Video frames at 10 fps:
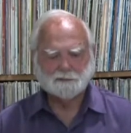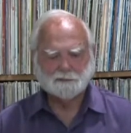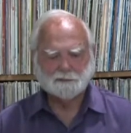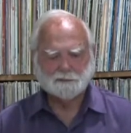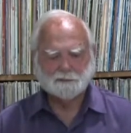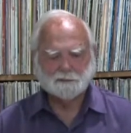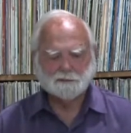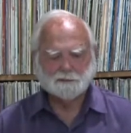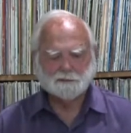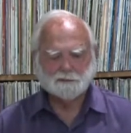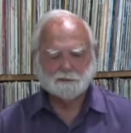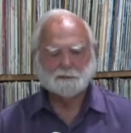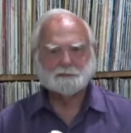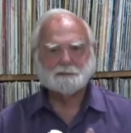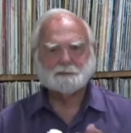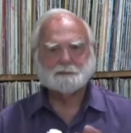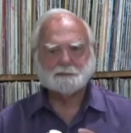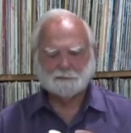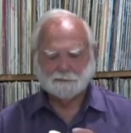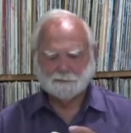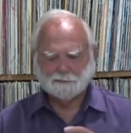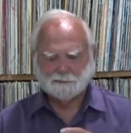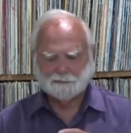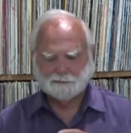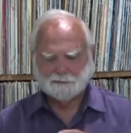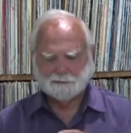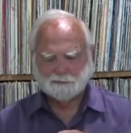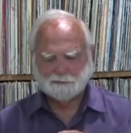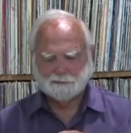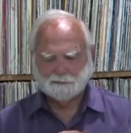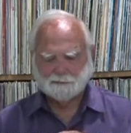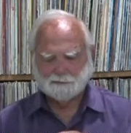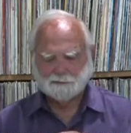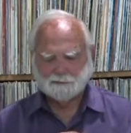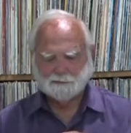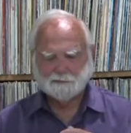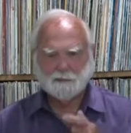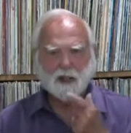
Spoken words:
[no speech]